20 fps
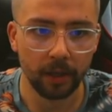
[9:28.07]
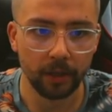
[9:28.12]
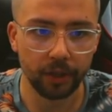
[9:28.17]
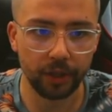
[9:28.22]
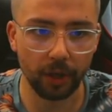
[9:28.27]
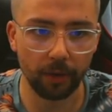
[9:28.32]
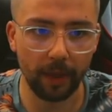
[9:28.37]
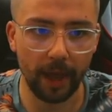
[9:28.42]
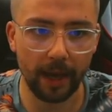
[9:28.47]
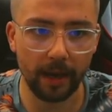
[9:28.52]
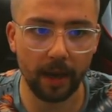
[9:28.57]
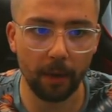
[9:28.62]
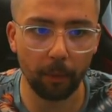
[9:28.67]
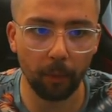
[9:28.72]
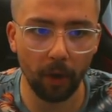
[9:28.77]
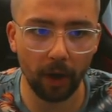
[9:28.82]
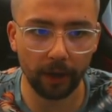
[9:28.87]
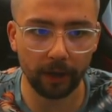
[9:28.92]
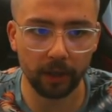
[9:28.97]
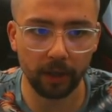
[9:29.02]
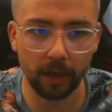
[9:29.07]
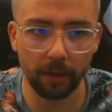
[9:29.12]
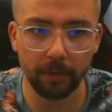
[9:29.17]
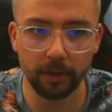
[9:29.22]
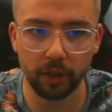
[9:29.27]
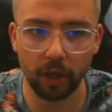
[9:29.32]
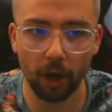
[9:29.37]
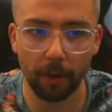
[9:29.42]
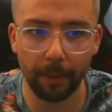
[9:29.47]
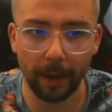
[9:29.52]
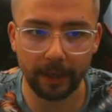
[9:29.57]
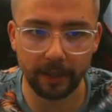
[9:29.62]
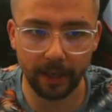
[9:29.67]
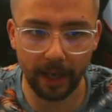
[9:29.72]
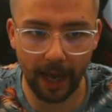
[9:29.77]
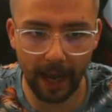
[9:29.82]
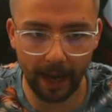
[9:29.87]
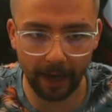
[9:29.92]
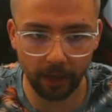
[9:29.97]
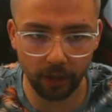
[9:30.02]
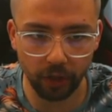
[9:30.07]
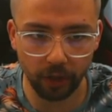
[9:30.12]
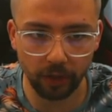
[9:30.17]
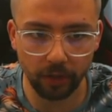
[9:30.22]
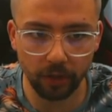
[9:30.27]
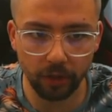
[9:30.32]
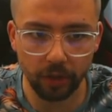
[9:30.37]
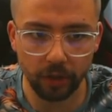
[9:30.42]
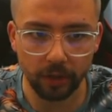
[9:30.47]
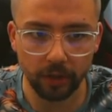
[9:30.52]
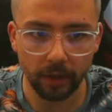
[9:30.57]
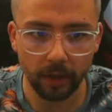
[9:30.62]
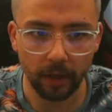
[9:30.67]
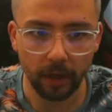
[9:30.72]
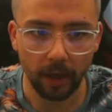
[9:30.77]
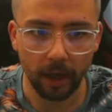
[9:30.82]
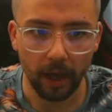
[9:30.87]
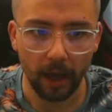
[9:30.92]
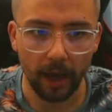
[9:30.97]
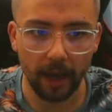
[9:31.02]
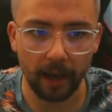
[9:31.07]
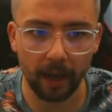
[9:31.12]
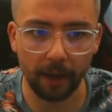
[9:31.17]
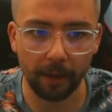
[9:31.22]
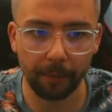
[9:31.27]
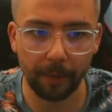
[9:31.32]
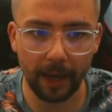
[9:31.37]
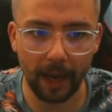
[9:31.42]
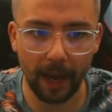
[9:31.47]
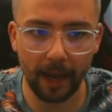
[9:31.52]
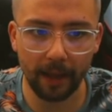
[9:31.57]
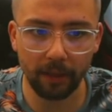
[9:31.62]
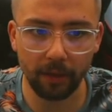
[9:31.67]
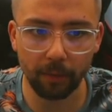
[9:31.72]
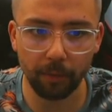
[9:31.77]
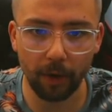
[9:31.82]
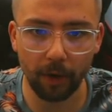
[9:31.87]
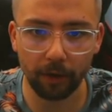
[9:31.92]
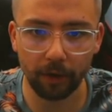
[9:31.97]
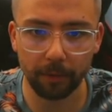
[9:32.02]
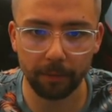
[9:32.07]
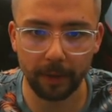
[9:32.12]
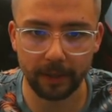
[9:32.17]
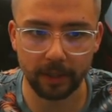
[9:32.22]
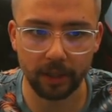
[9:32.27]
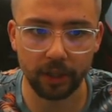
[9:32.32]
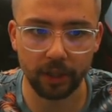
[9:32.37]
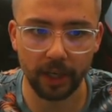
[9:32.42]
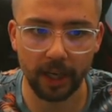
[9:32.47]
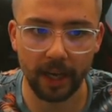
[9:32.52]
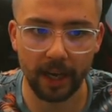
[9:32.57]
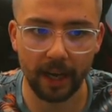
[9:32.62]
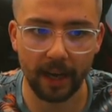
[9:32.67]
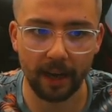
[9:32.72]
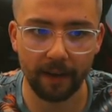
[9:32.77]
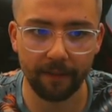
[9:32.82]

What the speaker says: So then what I can do is go back to actions. And we had the welcome message here.